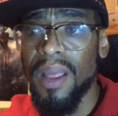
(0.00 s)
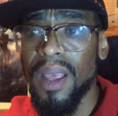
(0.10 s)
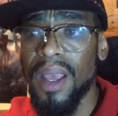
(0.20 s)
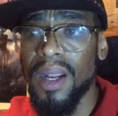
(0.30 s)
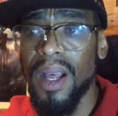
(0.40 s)

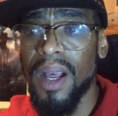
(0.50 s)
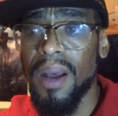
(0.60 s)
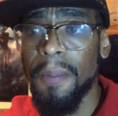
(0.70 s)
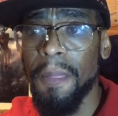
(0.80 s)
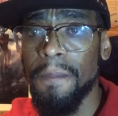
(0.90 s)
And
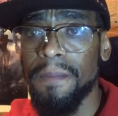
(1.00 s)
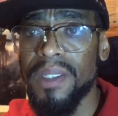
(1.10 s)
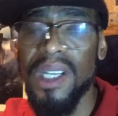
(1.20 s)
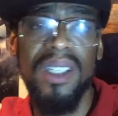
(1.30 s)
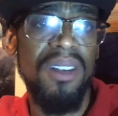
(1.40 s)

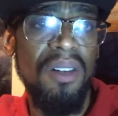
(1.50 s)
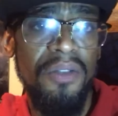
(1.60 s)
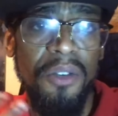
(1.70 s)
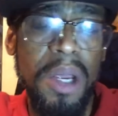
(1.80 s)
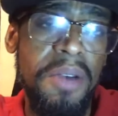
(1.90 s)
just
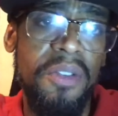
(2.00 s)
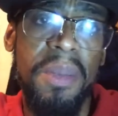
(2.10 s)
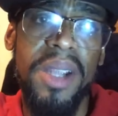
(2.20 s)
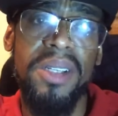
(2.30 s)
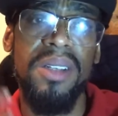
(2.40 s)
free
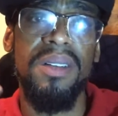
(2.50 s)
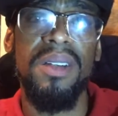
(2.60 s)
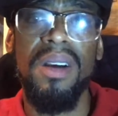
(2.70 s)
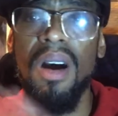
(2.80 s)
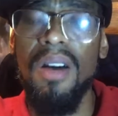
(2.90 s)
information
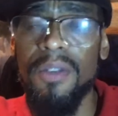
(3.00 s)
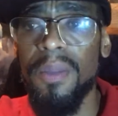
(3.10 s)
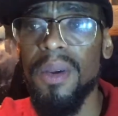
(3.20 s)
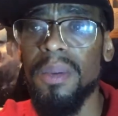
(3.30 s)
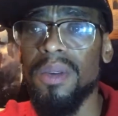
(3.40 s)
to offer
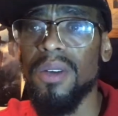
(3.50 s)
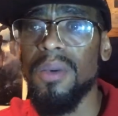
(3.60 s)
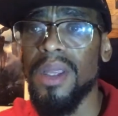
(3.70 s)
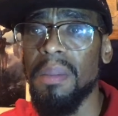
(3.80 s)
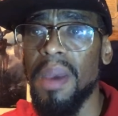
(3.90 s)
people so
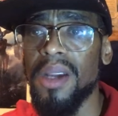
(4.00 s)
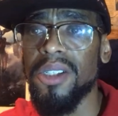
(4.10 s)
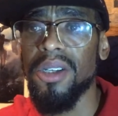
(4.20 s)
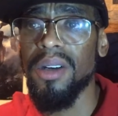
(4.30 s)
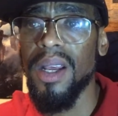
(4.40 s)
we can make
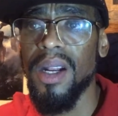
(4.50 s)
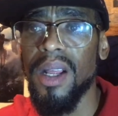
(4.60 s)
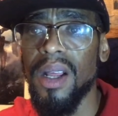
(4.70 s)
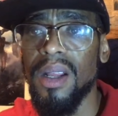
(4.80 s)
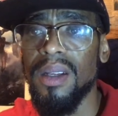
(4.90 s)
sure that
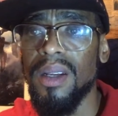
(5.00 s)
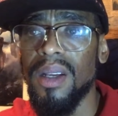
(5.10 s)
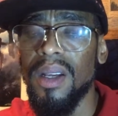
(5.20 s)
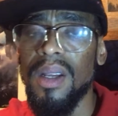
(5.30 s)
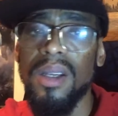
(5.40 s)

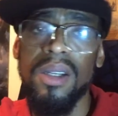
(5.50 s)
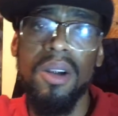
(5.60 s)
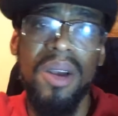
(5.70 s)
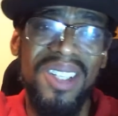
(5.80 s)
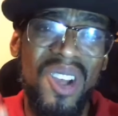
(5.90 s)

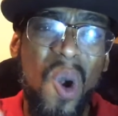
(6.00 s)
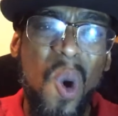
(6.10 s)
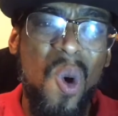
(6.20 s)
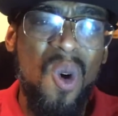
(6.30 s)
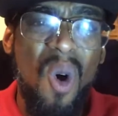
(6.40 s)
as a
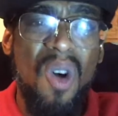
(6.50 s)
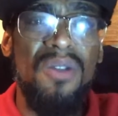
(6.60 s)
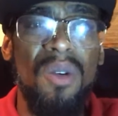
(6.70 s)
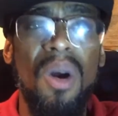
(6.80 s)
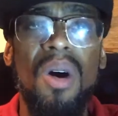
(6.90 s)
whole
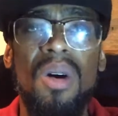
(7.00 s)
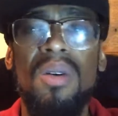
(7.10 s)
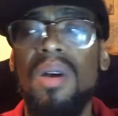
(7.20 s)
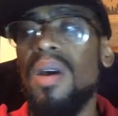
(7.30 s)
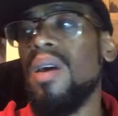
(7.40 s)
overall
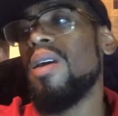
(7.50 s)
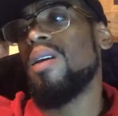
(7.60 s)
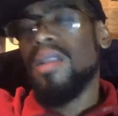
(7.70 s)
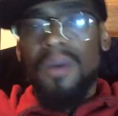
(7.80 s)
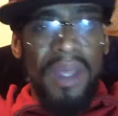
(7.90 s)

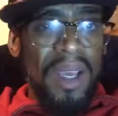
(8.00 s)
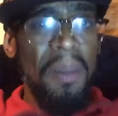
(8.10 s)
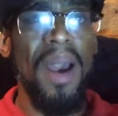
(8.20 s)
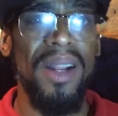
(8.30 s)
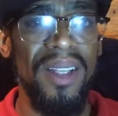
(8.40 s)
that we
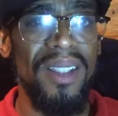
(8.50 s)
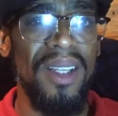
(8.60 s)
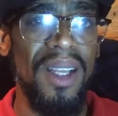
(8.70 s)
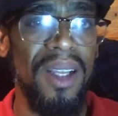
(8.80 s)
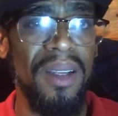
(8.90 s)
come out of this
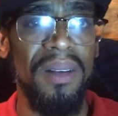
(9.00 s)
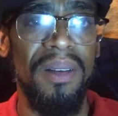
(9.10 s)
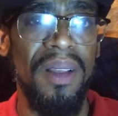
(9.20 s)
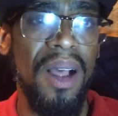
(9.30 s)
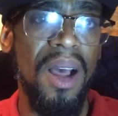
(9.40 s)
thing
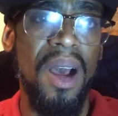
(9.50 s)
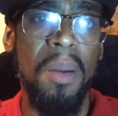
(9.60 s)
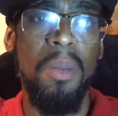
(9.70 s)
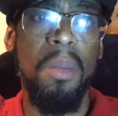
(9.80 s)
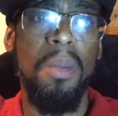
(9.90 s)

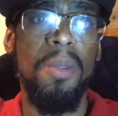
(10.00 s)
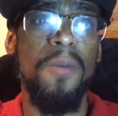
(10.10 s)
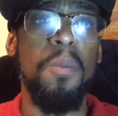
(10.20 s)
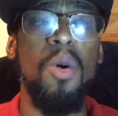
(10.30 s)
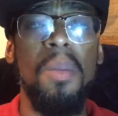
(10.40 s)

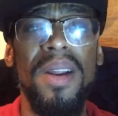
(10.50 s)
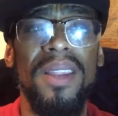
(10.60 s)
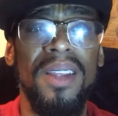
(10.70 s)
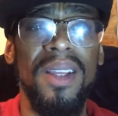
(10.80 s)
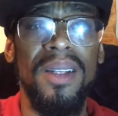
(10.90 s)
with more money
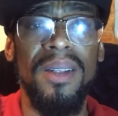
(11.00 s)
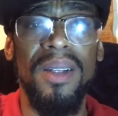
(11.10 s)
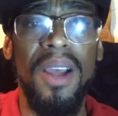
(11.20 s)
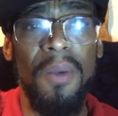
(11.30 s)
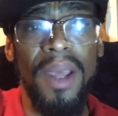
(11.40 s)

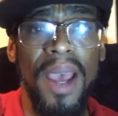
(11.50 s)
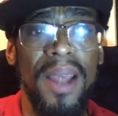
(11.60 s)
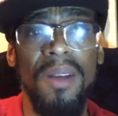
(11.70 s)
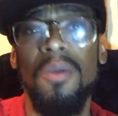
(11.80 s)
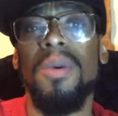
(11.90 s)
that we
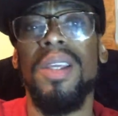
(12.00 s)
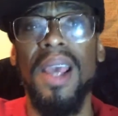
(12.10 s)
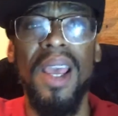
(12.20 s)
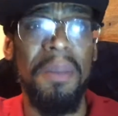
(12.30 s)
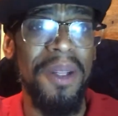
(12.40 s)
had than when we
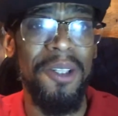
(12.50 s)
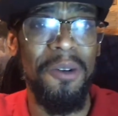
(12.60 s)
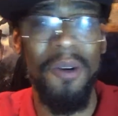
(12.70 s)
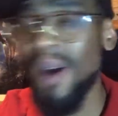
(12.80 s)
came into it,